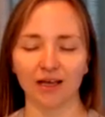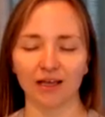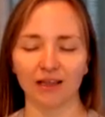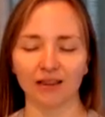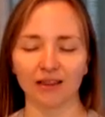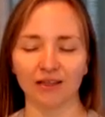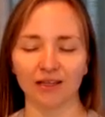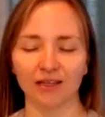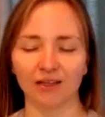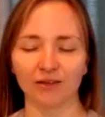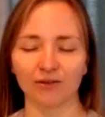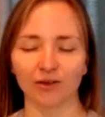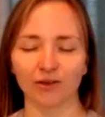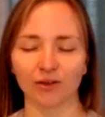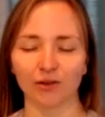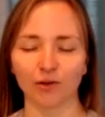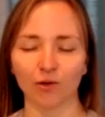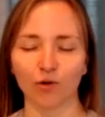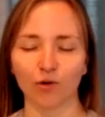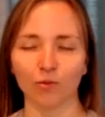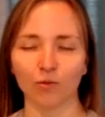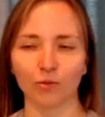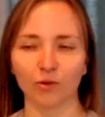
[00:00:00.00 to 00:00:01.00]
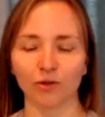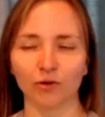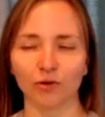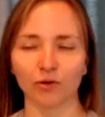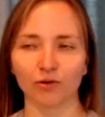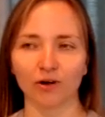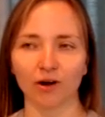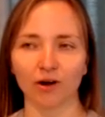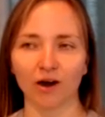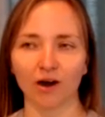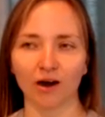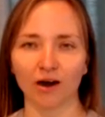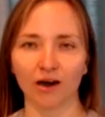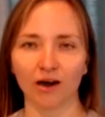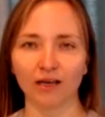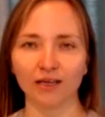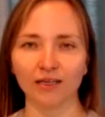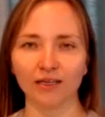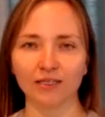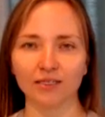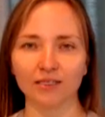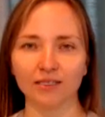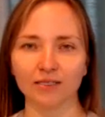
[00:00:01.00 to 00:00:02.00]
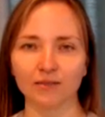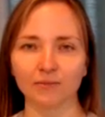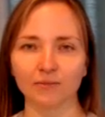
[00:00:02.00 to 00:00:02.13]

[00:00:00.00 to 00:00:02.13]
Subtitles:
And then you can open your eyes